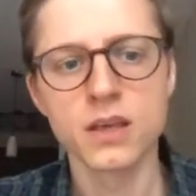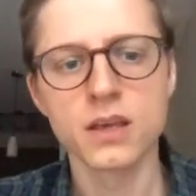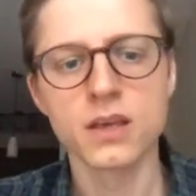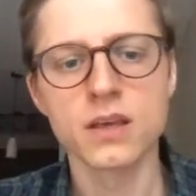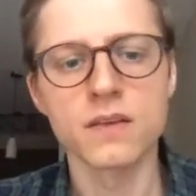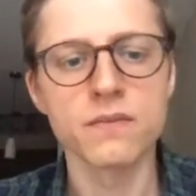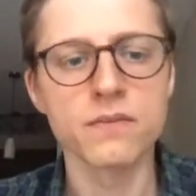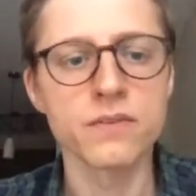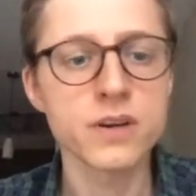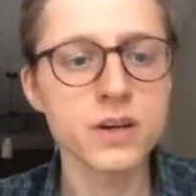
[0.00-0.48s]

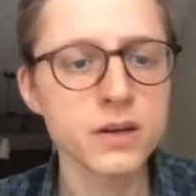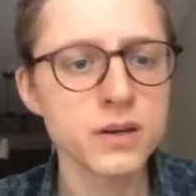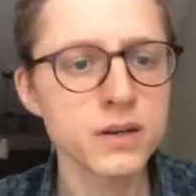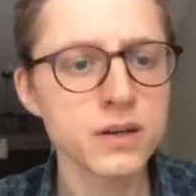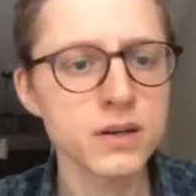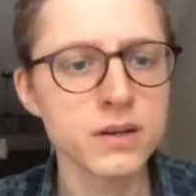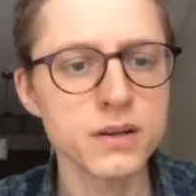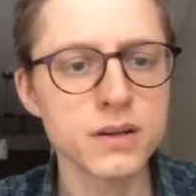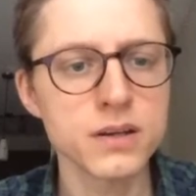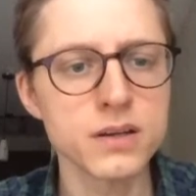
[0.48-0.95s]
There
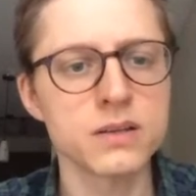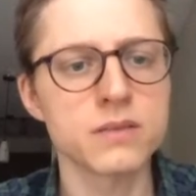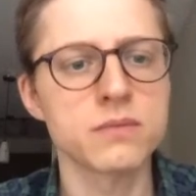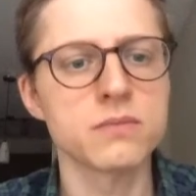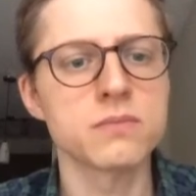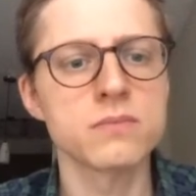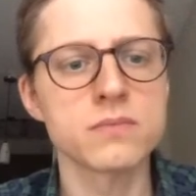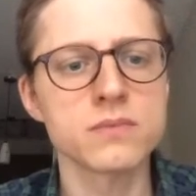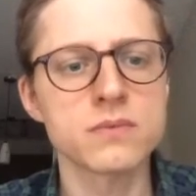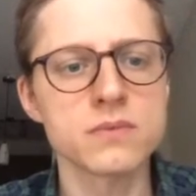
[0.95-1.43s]
are
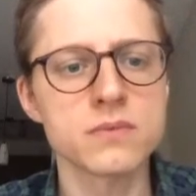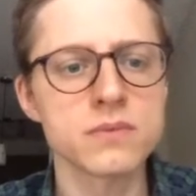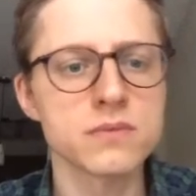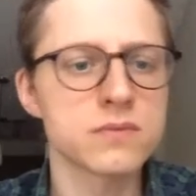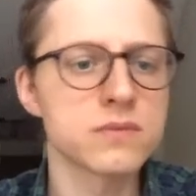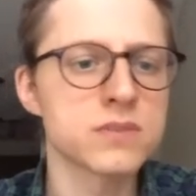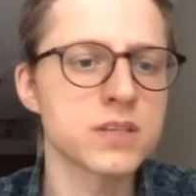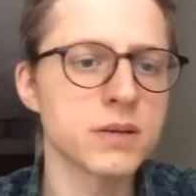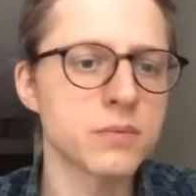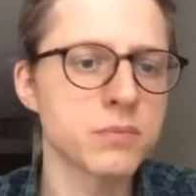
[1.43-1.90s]

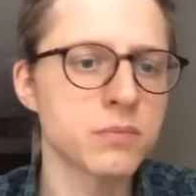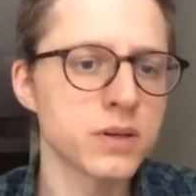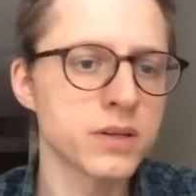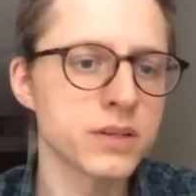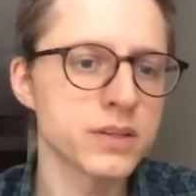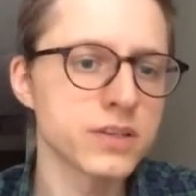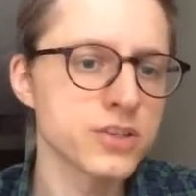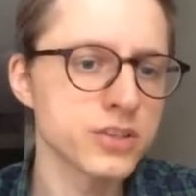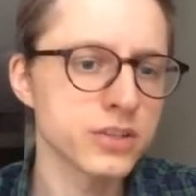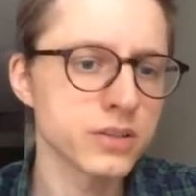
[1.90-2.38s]
some
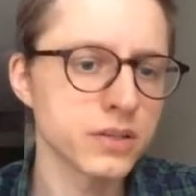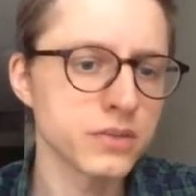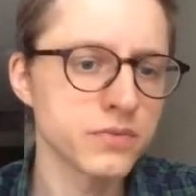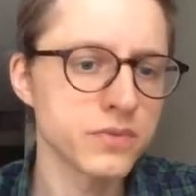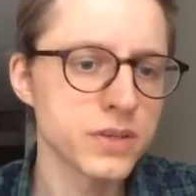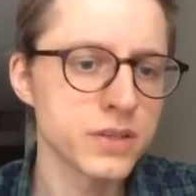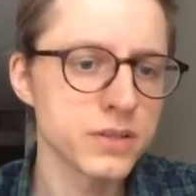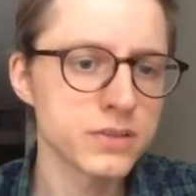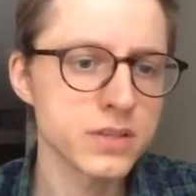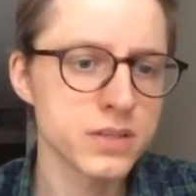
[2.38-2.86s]
additional
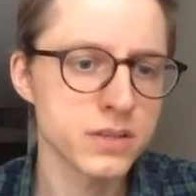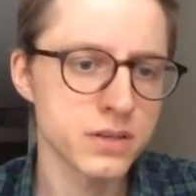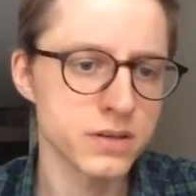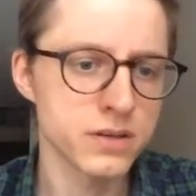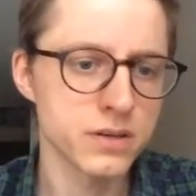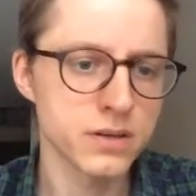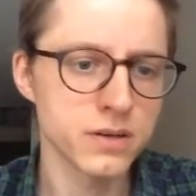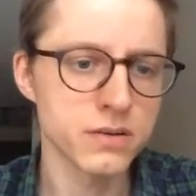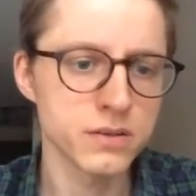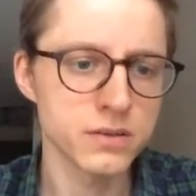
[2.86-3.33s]
fields
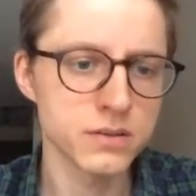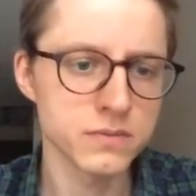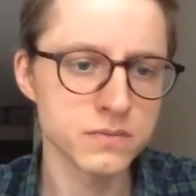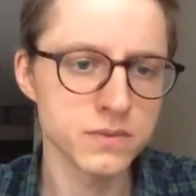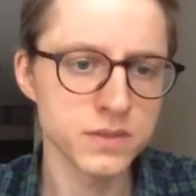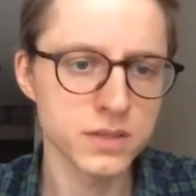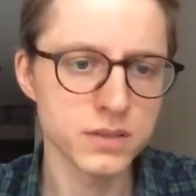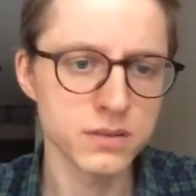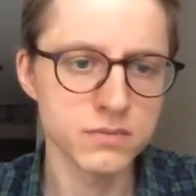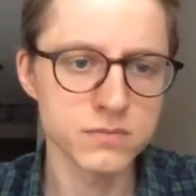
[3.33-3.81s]
here
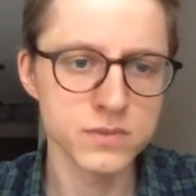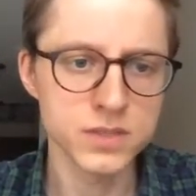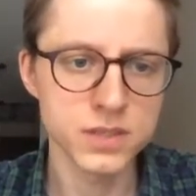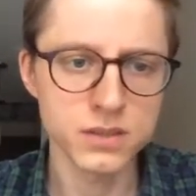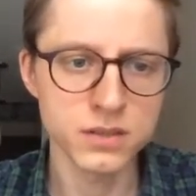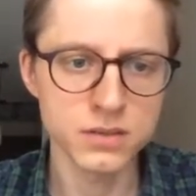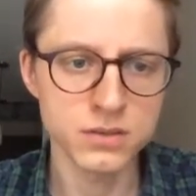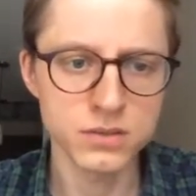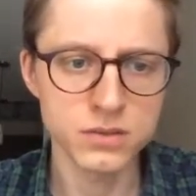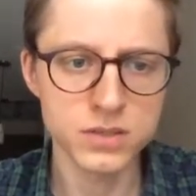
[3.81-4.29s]

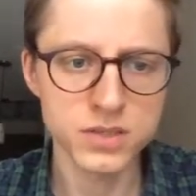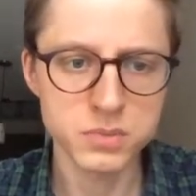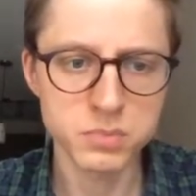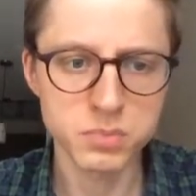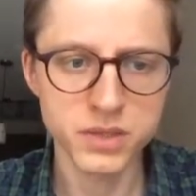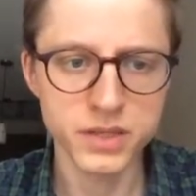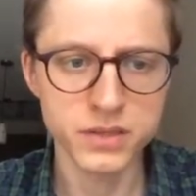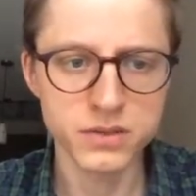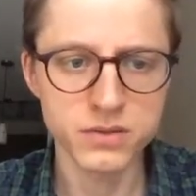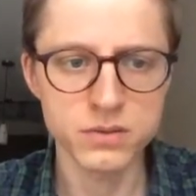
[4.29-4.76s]
that are not
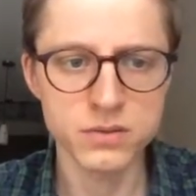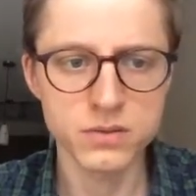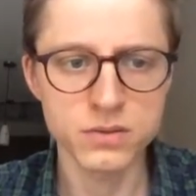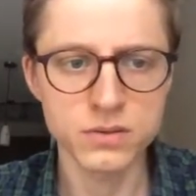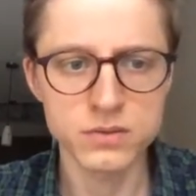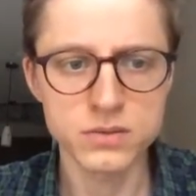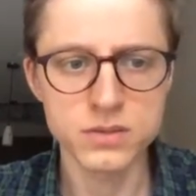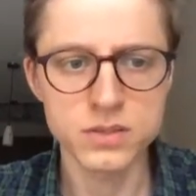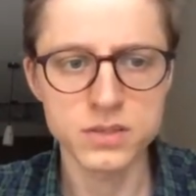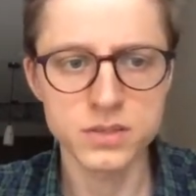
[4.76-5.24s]
displayed
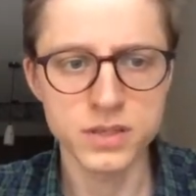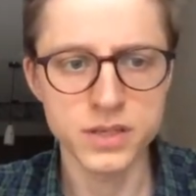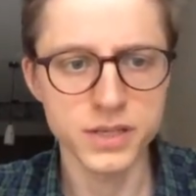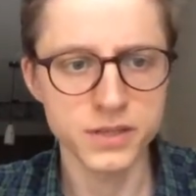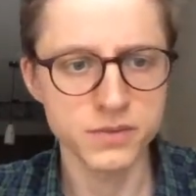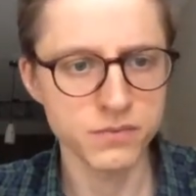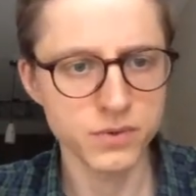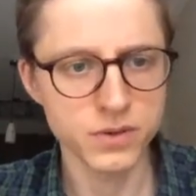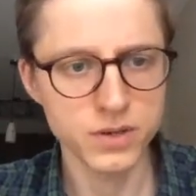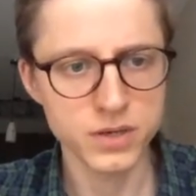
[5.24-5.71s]
on the
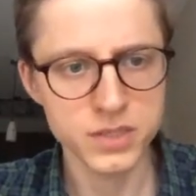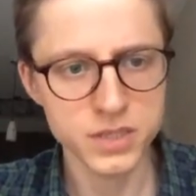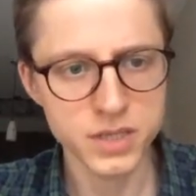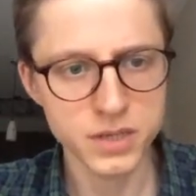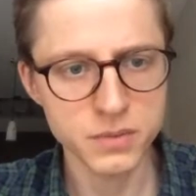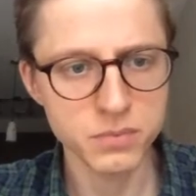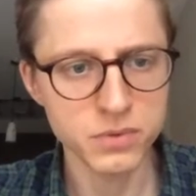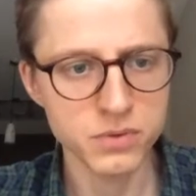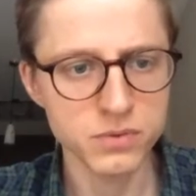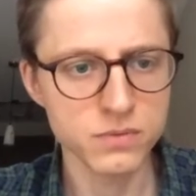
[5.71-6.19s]
slide. For
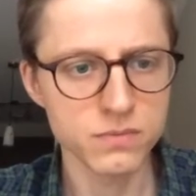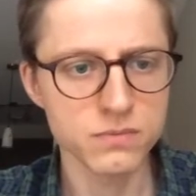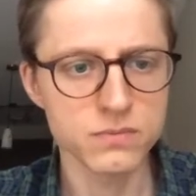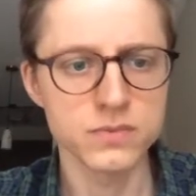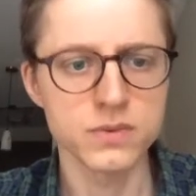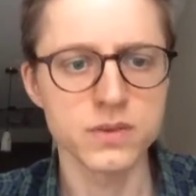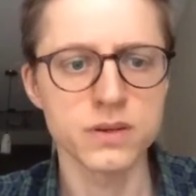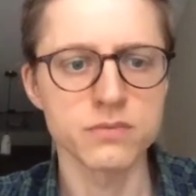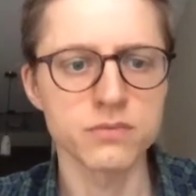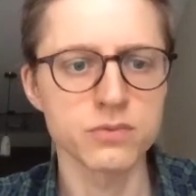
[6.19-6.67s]
example,
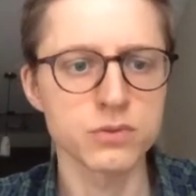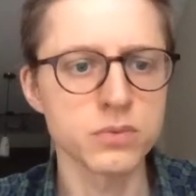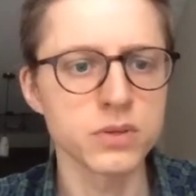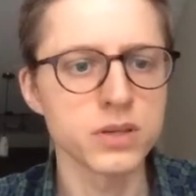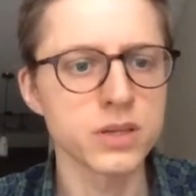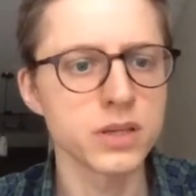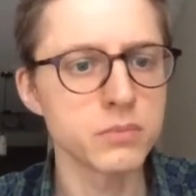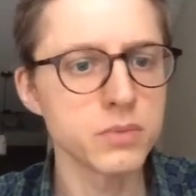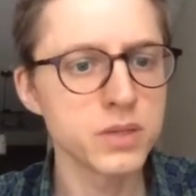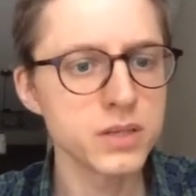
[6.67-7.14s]
there would
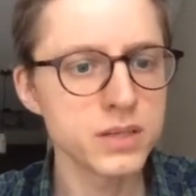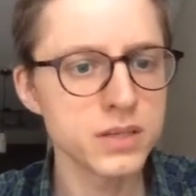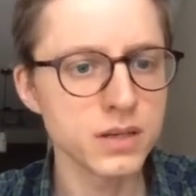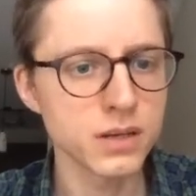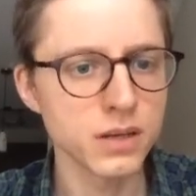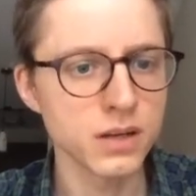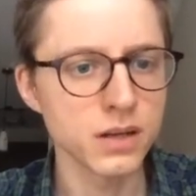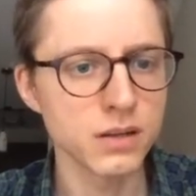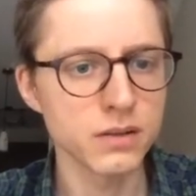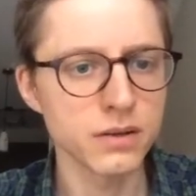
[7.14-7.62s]
be a media
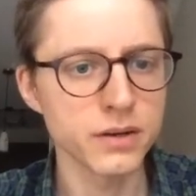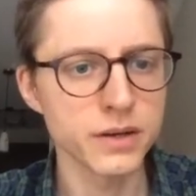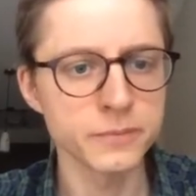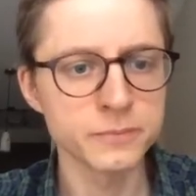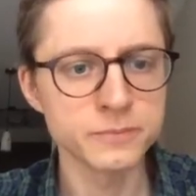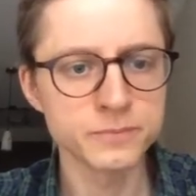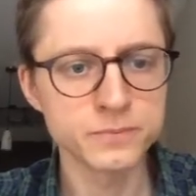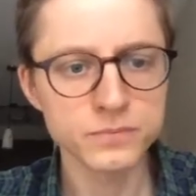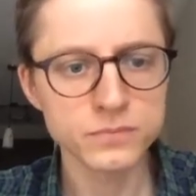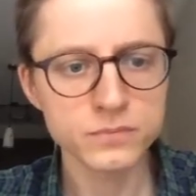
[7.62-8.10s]
gallery.
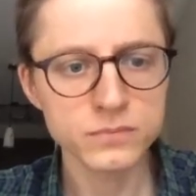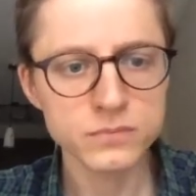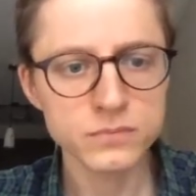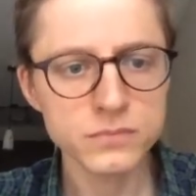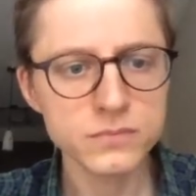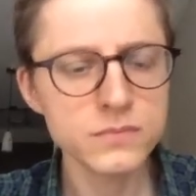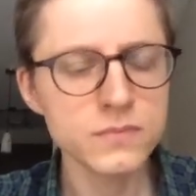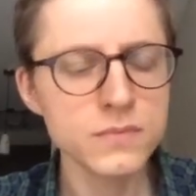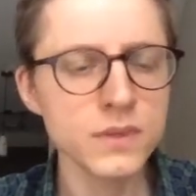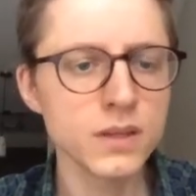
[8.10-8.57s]

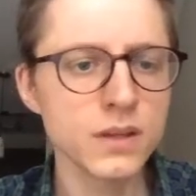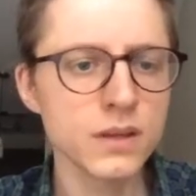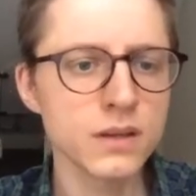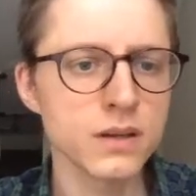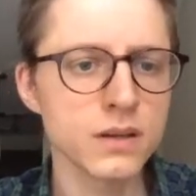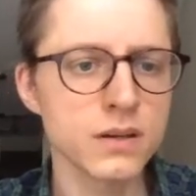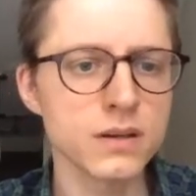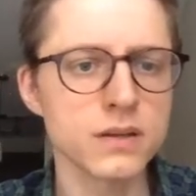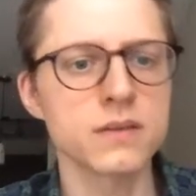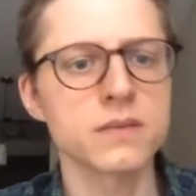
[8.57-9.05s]

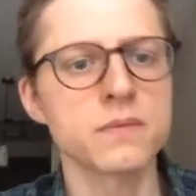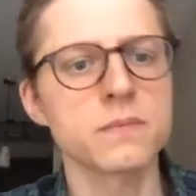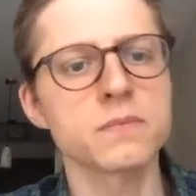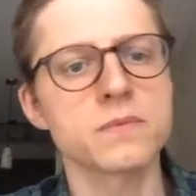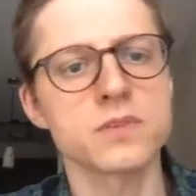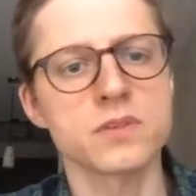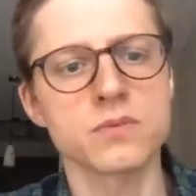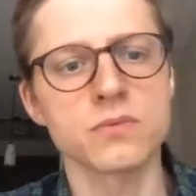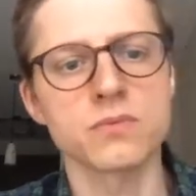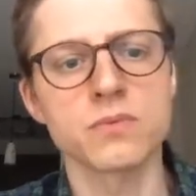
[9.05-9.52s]

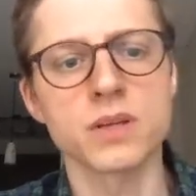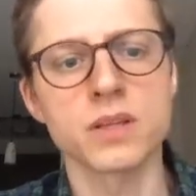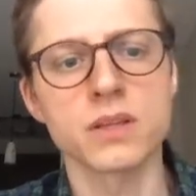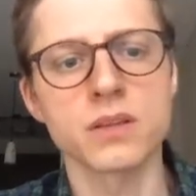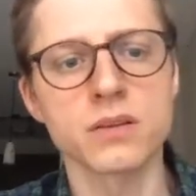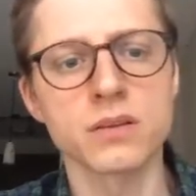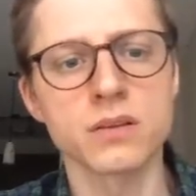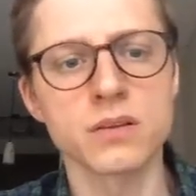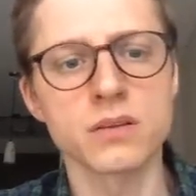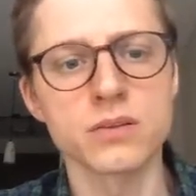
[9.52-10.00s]
So
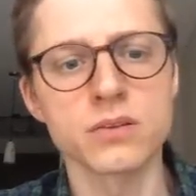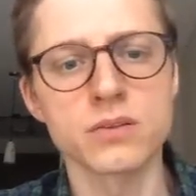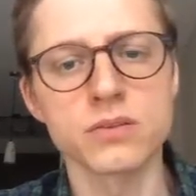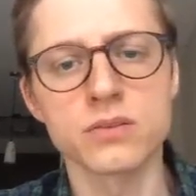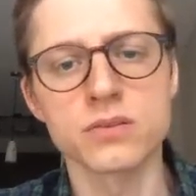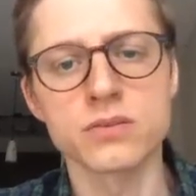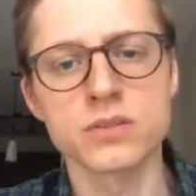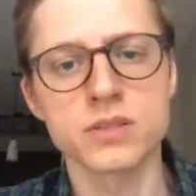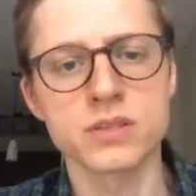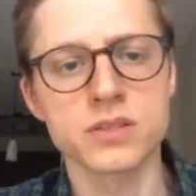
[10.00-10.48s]
when
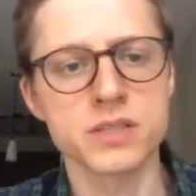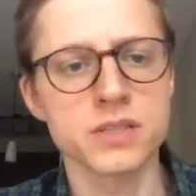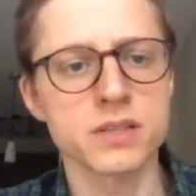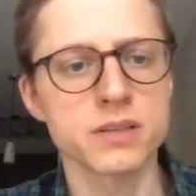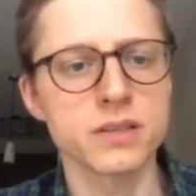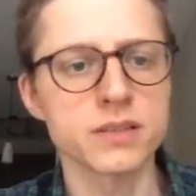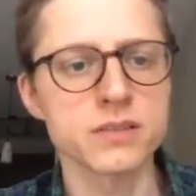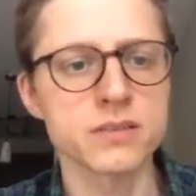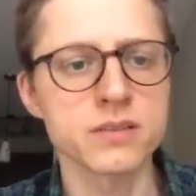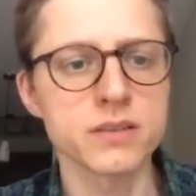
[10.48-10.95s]
user
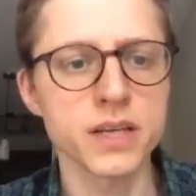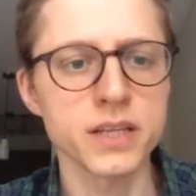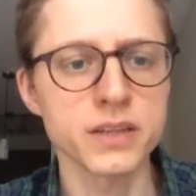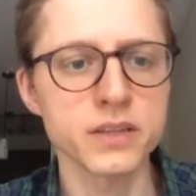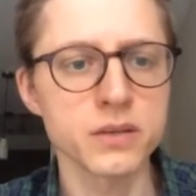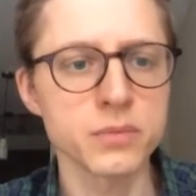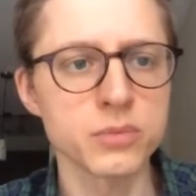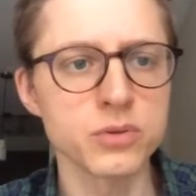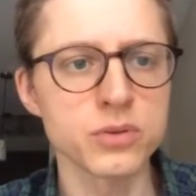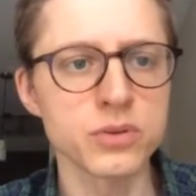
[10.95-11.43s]
selects an
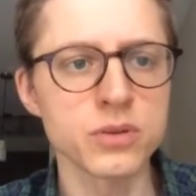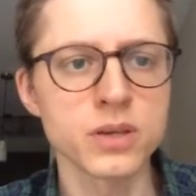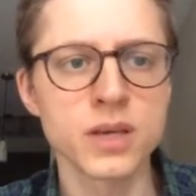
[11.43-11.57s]
attribute,